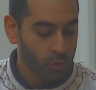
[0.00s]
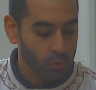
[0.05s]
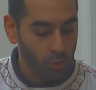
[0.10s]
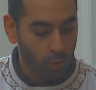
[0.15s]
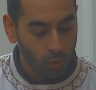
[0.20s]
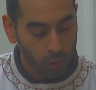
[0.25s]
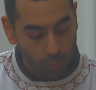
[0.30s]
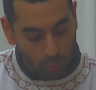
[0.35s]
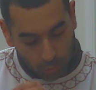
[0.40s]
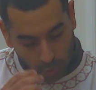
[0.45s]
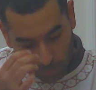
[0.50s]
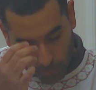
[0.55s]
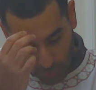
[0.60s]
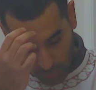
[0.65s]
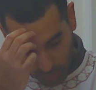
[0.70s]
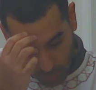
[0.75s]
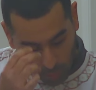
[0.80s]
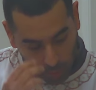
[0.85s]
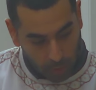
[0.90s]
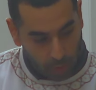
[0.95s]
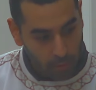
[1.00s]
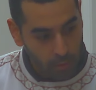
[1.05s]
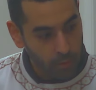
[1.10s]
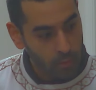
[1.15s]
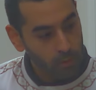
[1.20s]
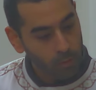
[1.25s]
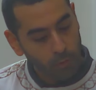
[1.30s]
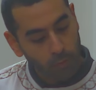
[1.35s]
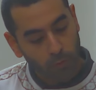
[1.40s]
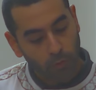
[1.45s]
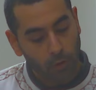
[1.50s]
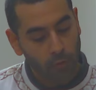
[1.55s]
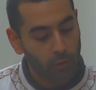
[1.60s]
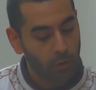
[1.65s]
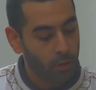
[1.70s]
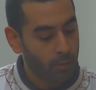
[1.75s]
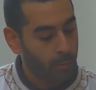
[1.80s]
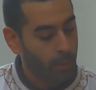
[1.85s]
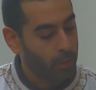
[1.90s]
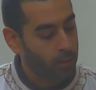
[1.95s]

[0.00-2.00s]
All glory be to God forever. Amen.